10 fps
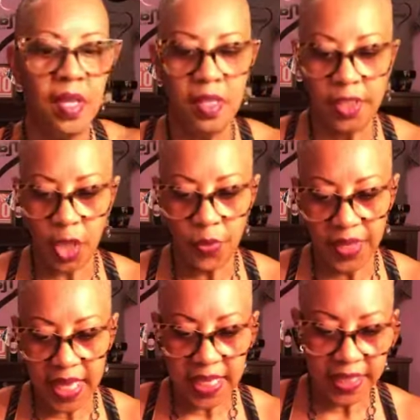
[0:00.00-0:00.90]
So
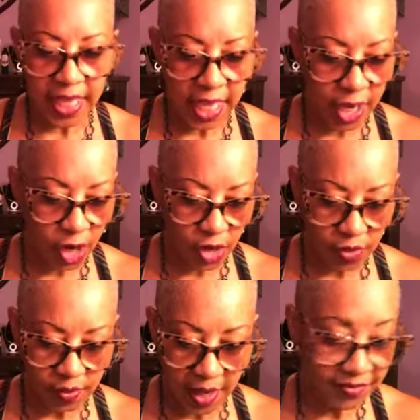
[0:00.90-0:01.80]
these here,
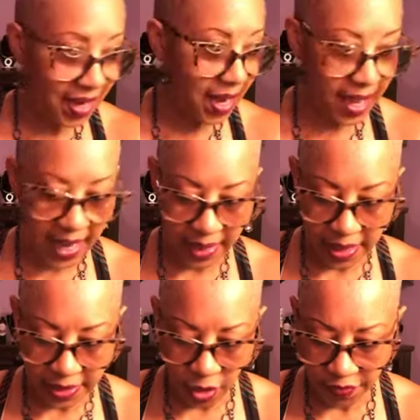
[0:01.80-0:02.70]
I forgot I had
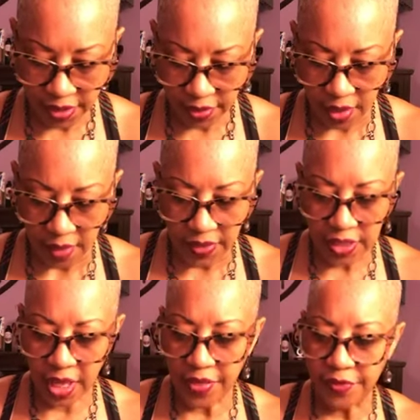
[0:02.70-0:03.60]
these over here.
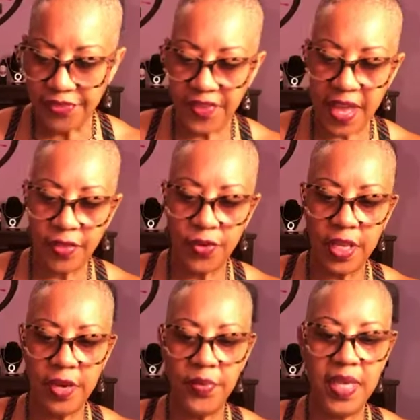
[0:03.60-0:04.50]
These are the feathered
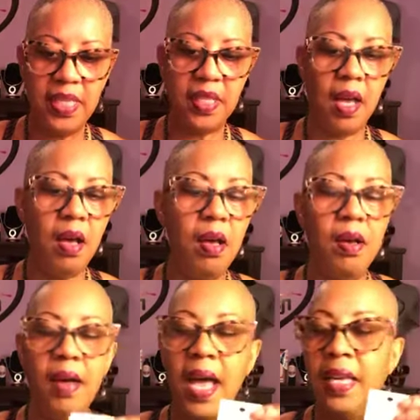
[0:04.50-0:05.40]
earrings. Oh,
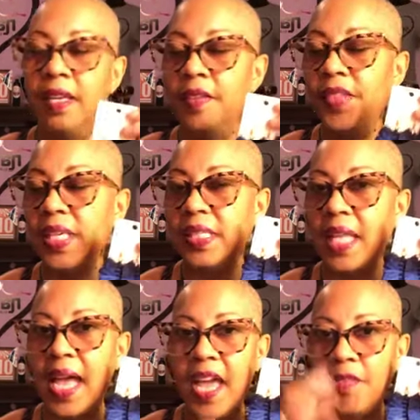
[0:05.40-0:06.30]
I love these.
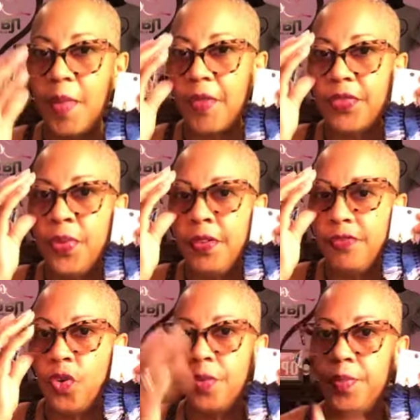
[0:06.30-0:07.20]
I have about three or
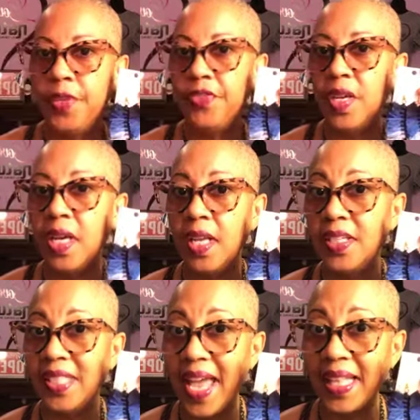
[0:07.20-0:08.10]
four different
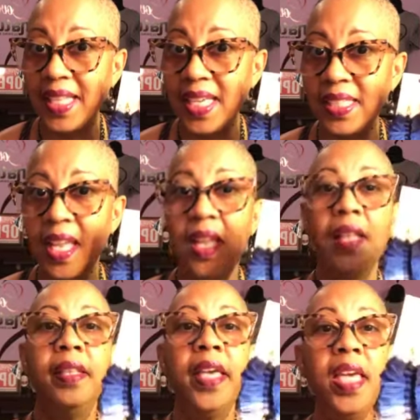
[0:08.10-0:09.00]
colors like this.
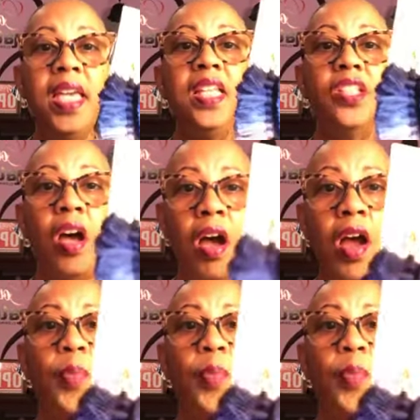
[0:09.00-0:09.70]
These are